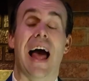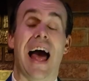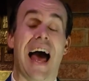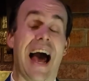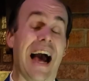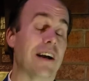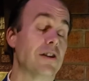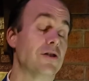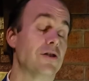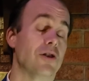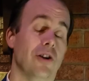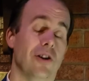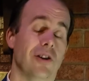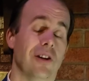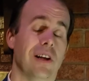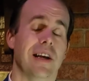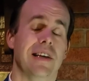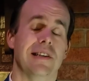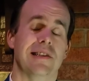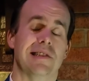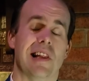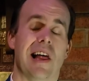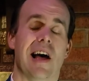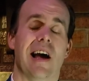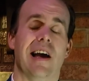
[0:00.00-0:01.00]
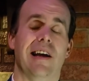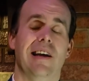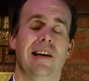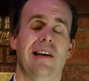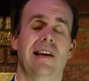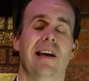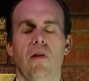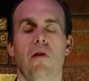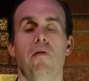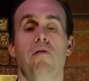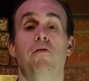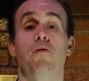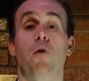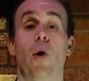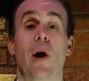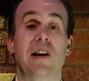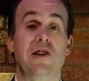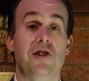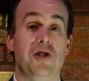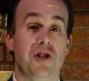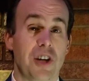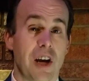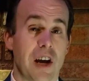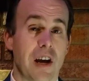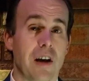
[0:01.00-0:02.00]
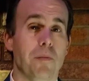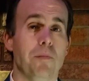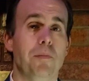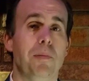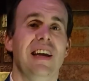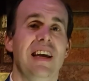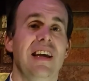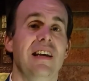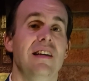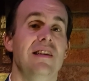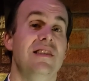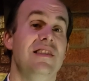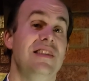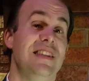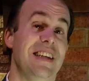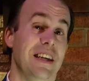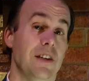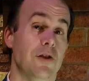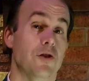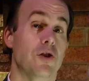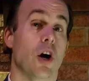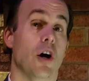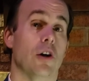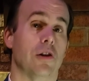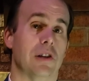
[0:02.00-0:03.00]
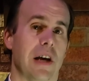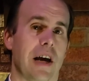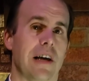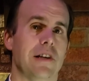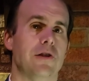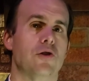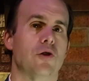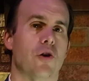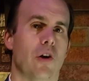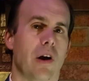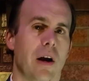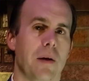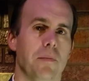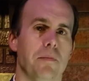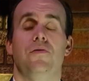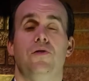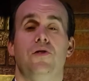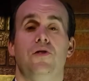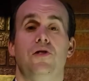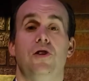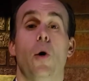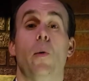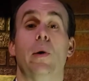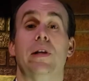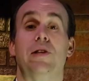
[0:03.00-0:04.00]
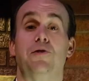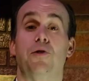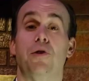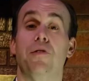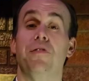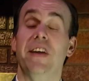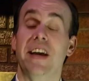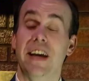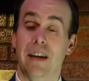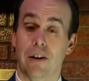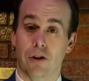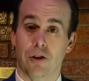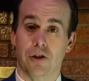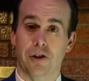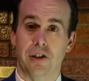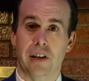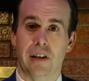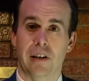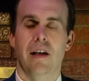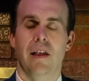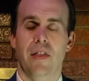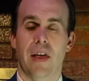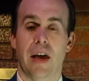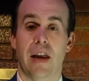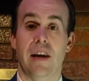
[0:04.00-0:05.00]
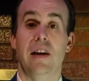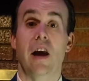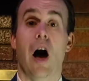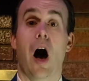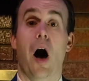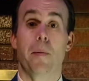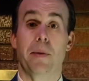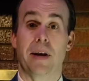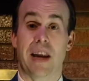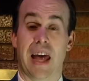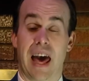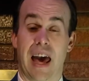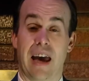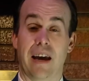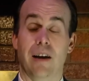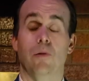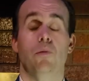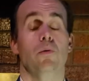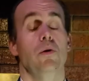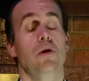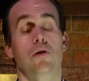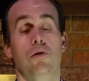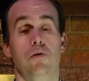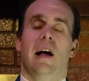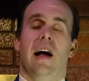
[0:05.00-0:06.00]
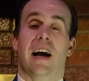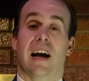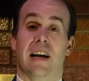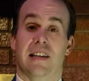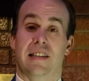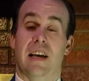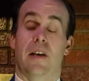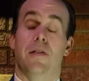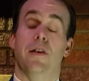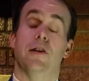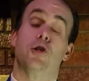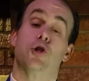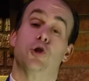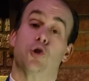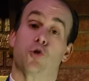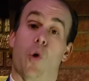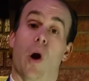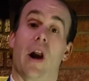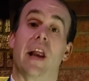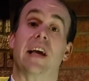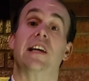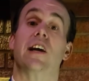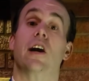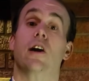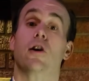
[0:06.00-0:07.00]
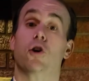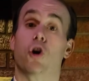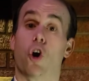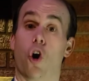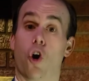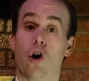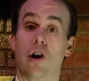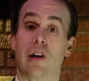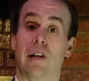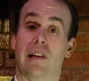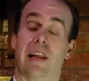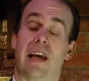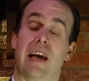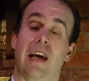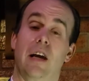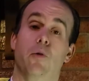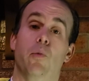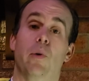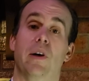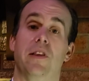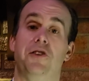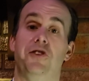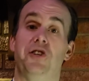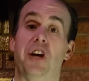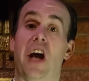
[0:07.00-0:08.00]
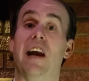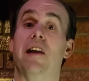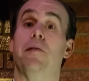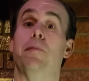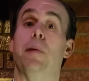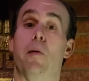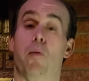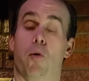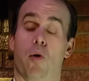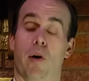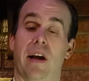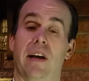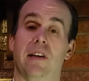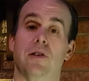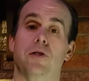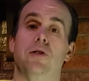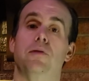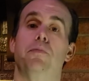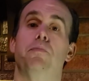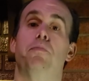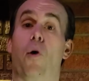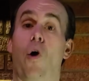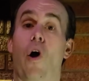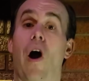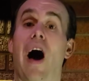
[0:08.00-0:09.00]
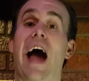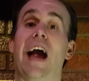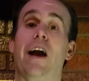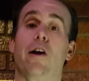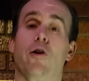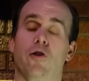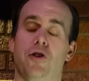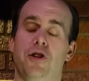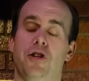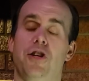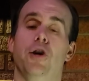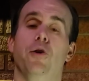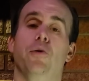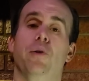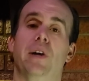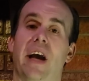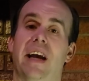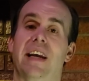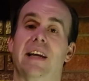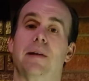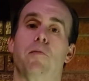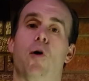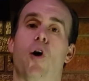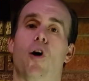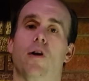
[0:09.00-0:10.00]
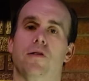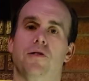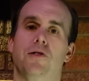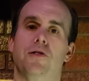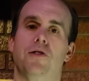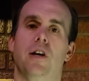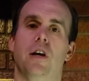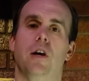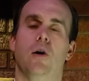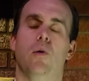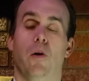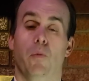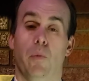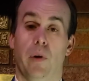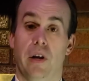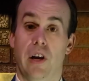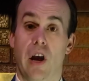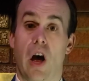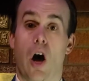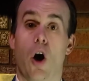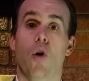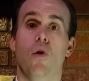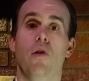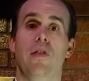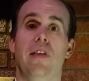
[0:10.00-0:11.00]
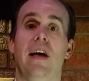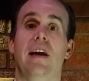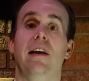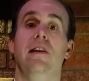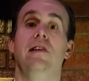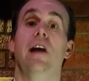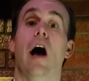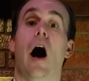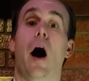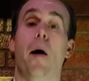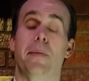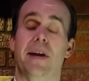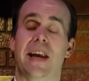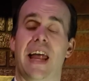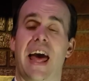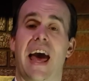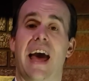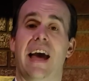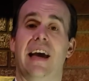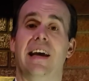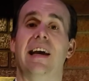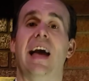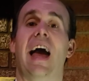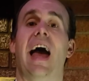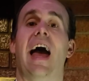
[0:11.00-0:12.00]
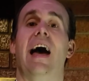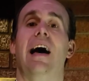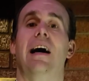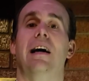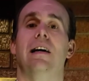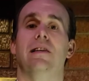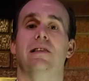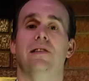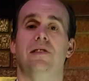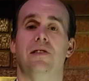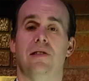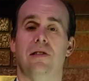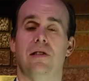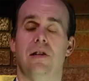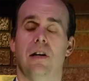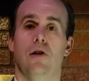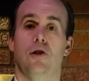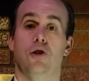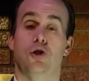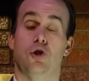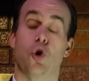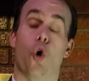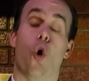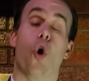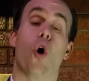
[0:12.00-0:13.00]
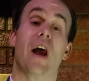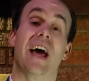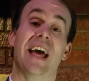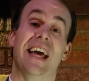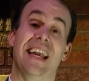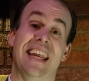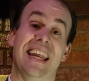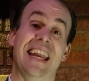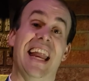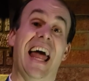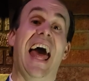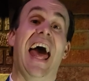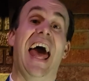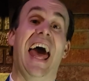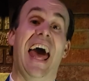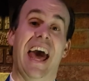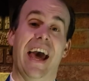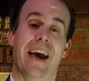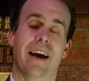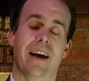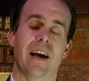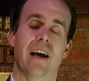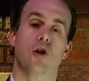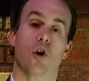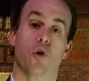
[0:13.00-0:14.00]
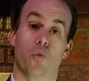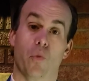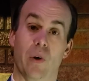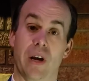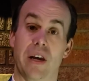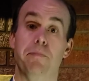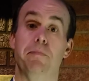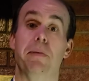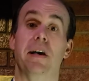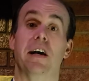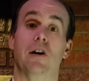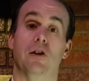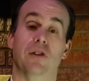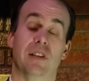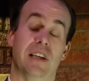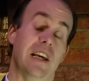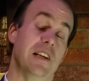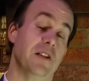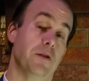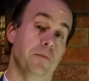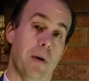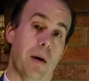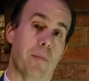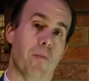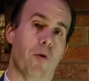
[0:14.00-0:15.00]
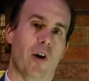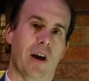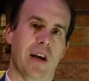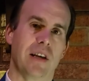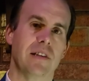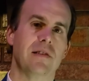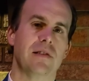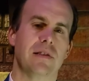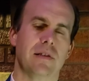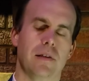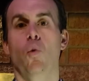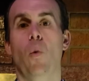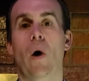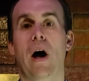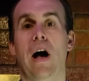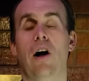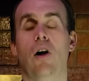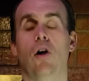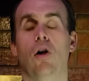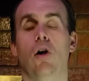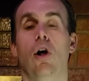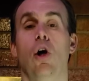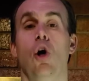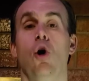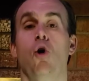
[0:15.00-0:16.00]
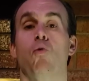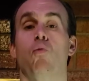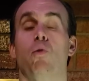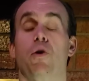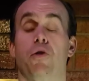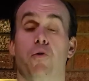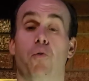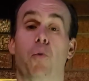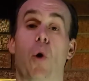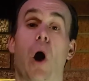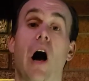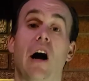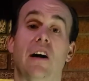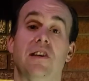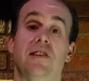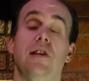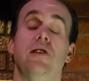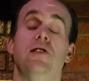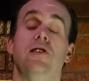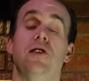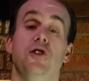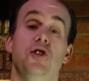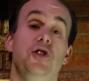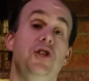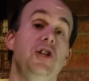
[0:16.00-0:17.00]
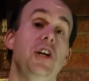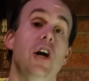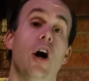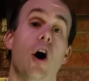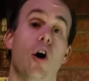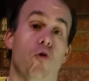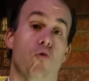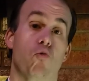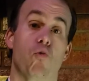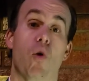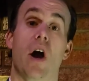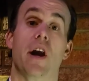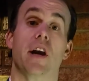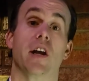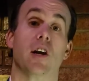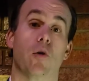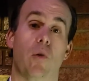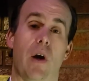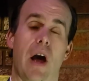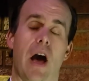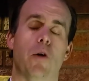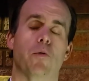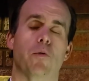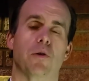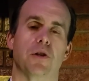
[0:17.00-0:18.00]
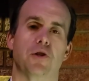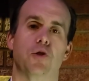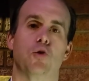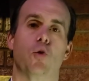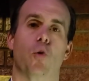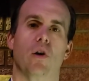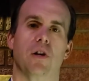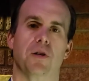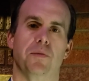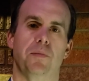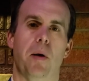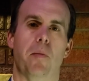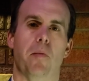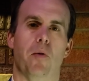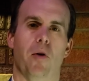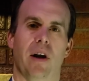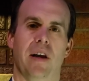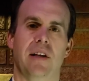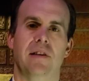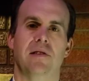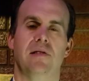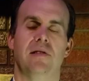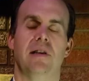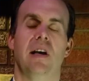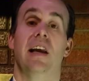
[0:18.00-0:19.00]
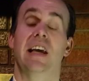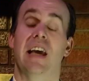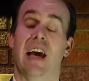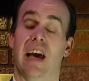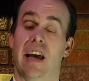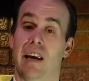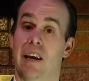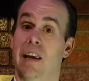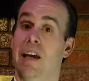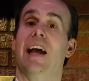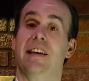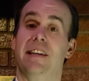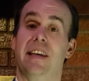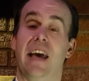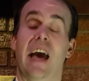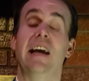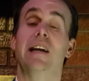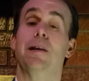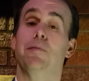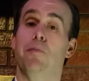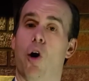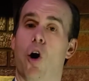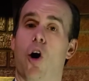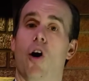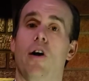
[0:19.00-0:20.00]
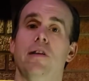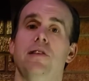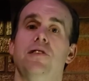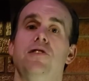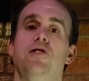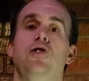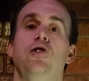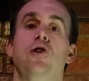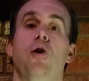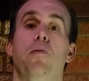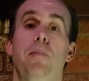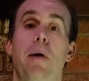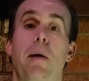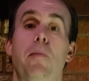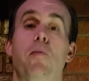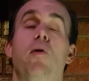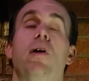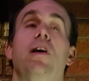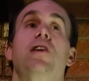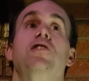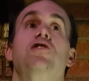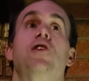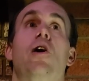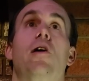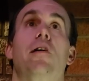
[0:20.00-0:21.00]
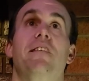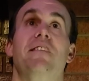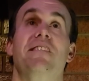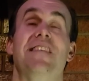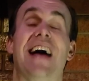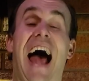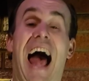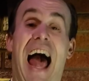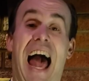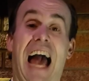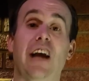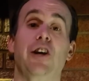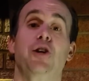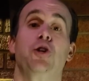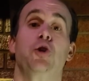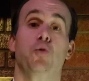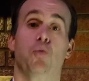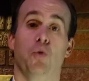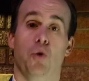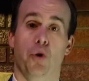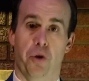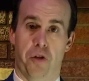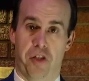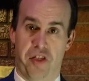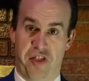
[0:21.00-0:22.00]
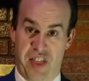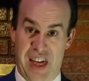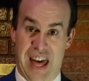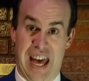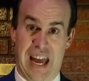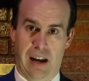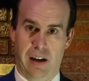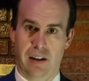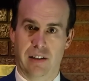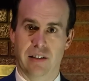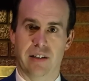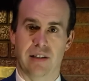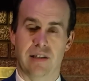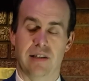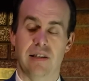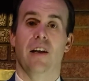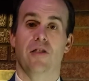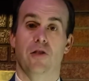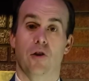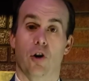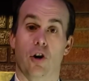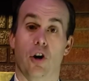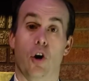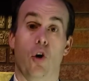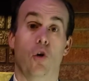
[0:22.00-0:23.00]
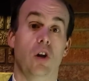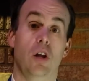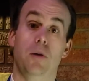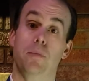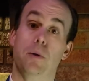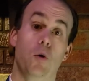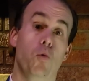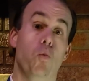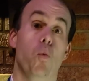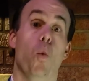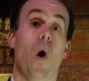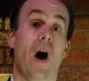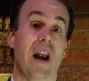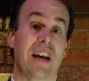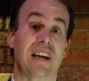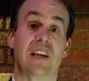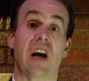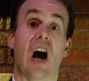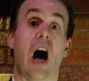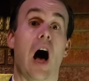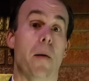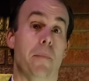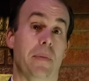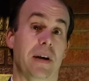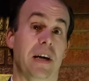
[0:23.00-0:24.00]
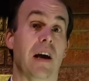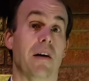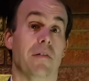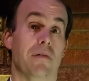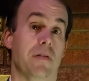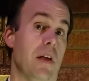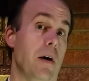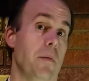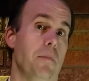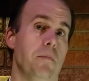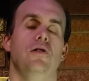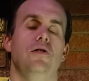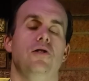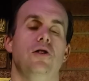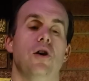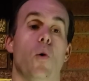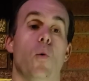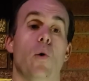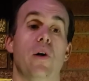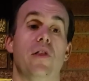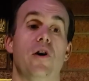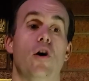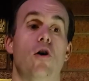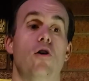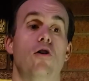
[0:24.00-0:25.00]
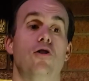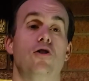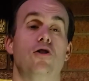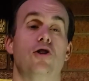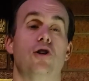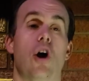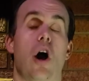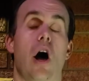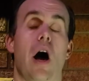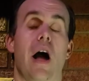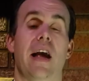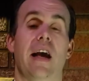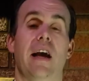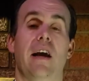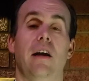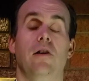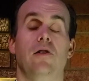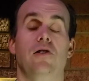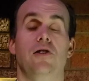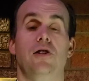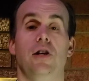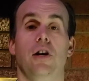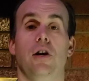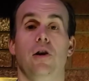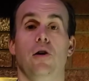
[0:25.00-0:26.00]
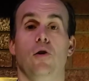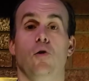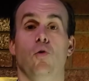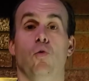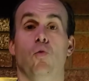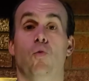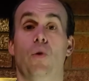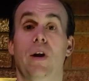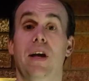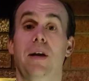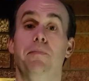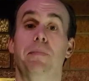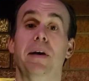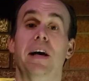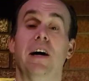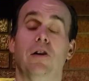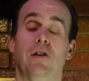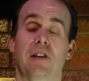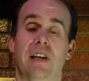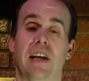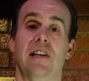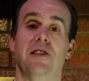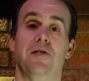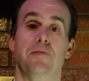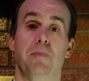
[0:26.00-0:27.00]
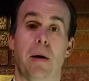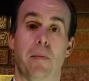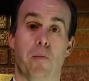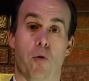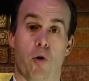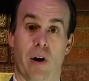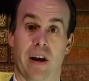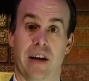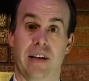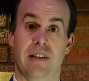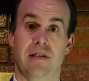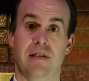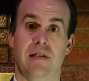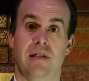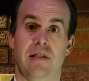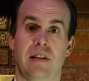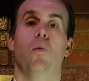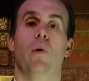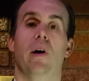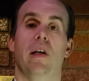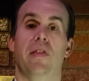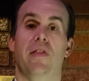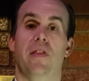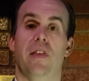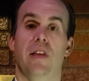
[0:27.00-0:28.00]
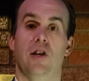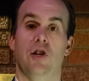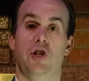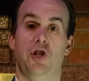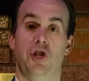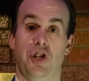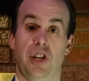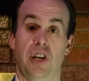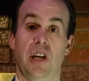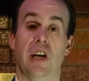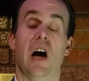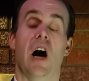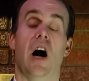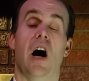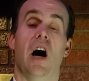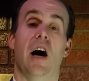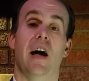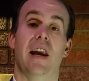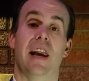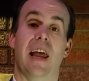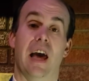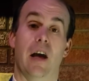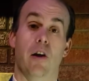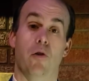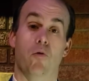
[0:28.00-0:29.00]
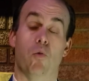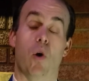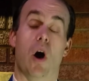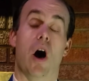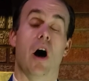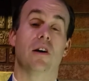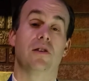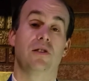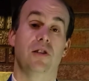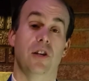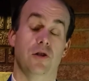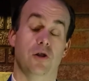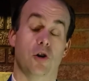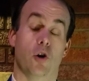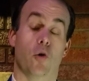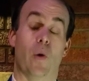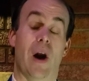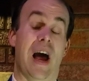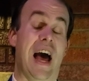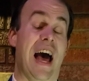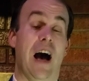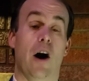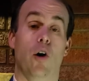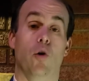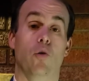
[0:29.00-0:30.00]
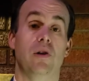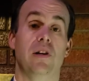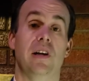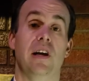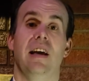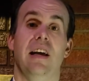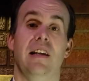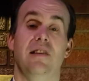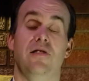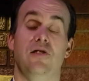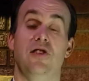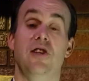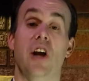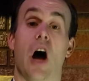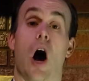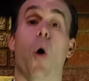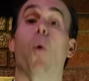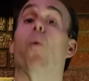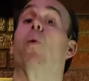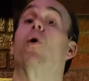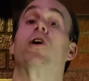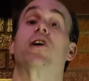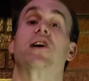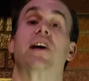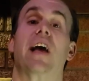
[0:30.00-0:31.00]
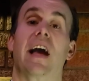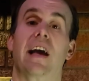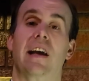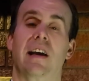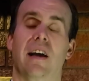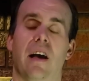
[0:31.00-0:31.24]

Axel is like, friendship is sea salt ice cream. So it's revealed that Naminé, like I said, this was running concurrently with Chain of Memories prior to Kingdom Hearts 2. And we know that Naminé has Sora in an egg to rebuild his memories. Well, with Roxas and Xion running around with Sora's memories. Again, in Kingdom Hearts, your memories are actual things, and there can only be one copy of them. So with her trying to rebuild his memories, with Xion and Roxas around, it's not working.